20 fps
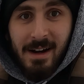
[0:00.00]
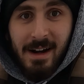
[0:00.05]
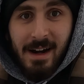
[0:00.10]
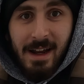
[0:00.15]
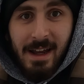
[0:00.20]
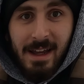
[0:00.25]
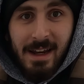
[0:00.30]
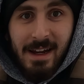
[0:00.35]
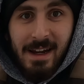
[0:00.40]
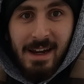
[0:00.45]
All
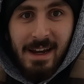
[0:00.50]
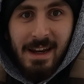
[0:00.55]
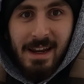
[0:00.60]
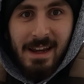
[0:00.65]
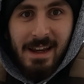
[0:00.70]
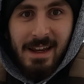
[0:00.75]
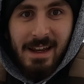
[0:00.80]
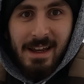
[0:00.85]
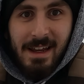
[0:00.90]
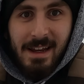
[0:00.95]
right.
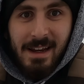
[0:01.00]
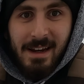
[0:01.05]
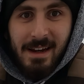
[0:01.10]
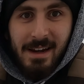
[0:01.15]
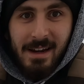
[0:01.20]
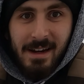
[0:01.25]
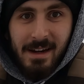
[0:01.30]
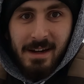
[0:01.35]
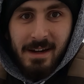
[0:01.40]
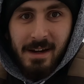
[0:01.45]

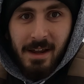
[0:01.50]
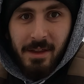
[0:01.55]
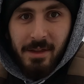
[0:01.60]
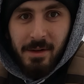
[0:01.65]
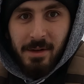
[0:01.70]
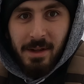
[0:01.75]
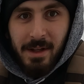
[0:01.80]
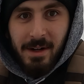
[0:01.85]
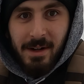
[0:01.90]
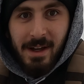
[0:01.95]

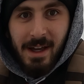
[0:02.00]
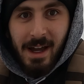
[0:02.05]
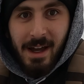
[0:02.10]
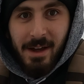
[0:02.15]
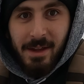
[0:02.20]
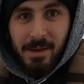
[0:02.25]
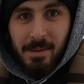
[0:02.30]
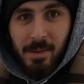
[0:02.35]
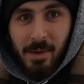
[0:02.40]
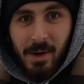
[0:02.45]
Another really little
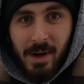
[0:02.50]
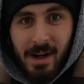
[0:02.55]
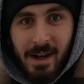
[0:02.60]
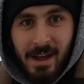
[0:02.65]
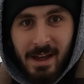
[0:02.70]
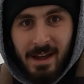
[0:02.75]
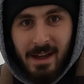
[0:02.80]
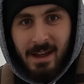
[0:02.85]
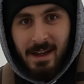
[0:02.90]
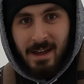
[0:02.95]
guy on the board.